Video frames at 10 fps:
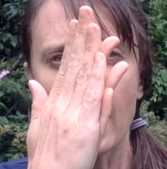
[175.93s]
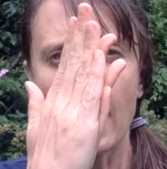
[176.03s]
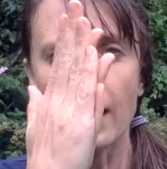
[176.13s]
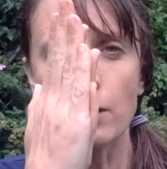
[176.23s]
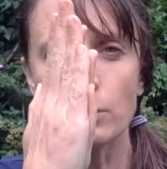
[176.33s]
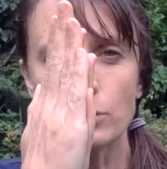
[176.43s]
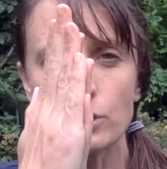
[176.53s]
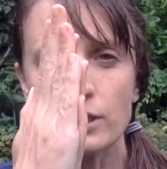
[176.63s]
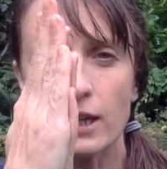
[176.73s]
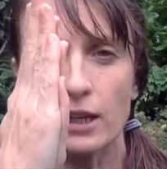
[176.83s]
And I will
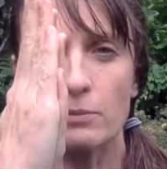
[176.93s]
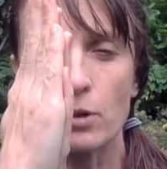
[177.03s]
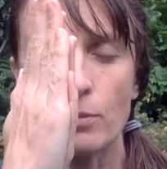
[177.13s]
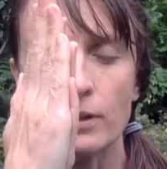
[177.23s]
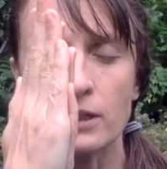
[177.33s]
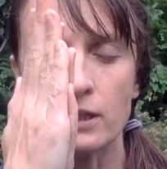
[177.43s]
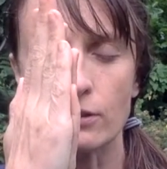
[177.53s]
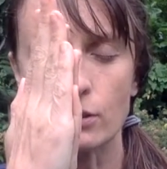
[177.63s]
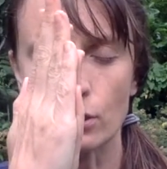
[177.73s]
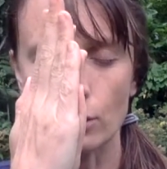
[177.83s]
just take a moment either
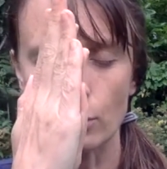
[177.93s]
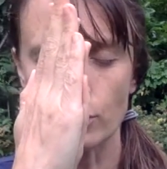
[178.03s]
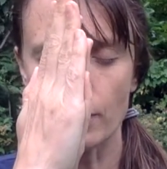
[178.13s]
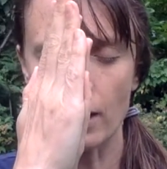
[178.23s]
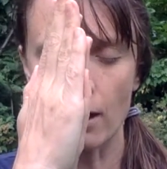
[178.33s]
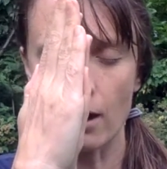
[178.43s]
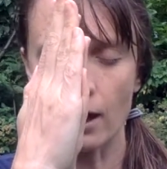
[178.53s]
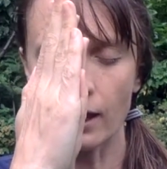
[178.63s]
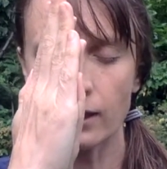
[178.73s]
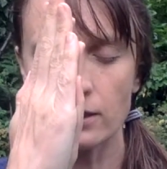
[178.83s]
to close my
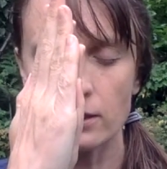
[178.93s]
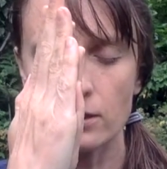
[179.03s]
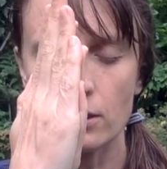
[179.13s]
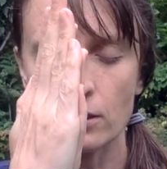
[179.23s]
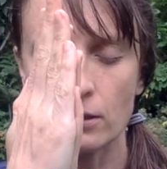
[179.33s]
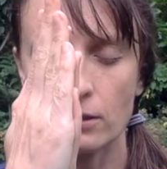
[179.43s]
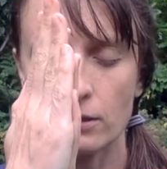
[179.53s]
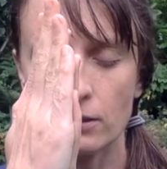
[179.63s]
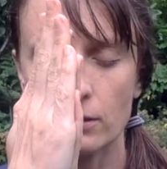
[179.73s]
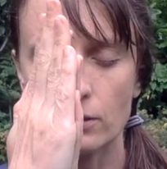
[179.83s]
eyes,
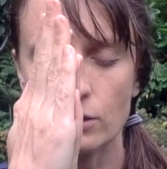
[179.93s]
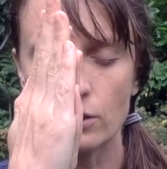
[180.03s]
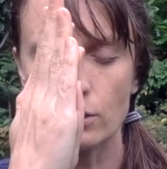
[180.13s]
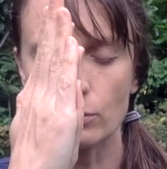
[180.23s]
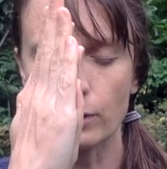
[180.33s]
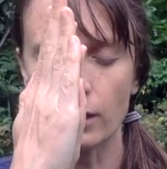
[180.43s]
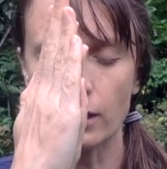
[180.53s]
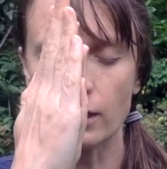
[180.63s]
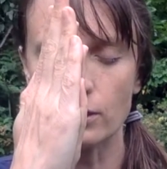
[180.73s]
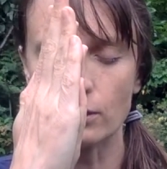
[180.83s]
just
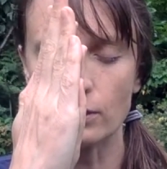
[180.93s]
to